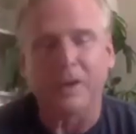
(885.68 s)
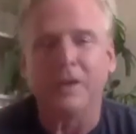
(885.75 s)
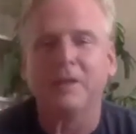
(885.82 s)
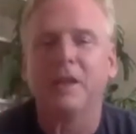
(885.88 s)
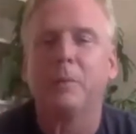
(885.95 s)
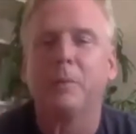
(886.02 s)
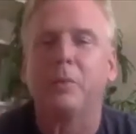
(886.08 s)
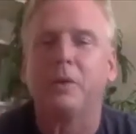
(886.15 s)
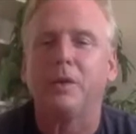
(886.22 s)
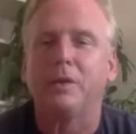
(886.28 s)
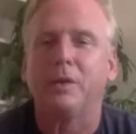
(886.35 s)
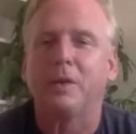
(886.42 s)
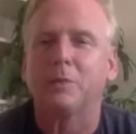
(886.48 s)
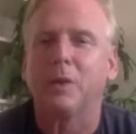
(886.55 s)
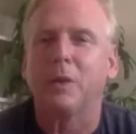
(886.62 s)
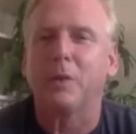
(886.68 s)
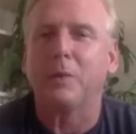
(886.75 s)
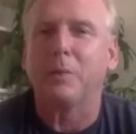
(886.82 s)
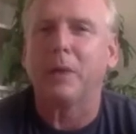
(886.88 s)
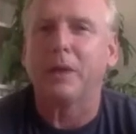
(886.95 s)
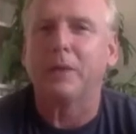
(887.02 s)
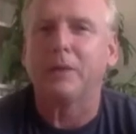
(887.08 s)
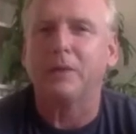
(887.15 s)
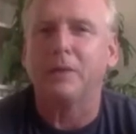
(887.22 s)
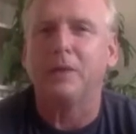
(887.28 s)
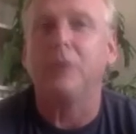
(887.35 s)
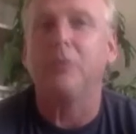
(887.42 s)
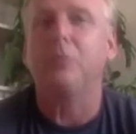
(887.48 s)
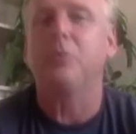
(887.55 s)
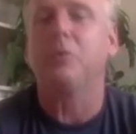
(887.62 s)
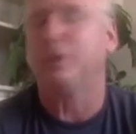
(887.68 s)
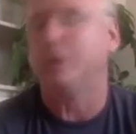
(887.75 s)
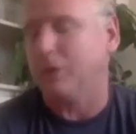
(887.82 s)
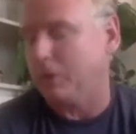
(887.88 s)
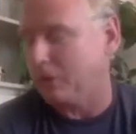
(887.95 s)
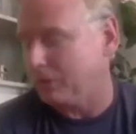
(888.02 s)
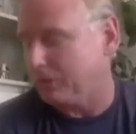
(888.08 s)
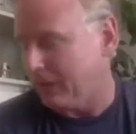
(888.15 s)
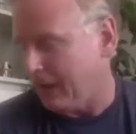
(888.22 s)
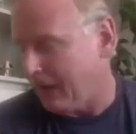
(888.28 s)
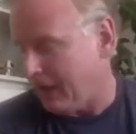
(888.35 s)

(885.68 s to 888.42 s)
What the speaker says: that breathing. That's why we practice it. In through the nose,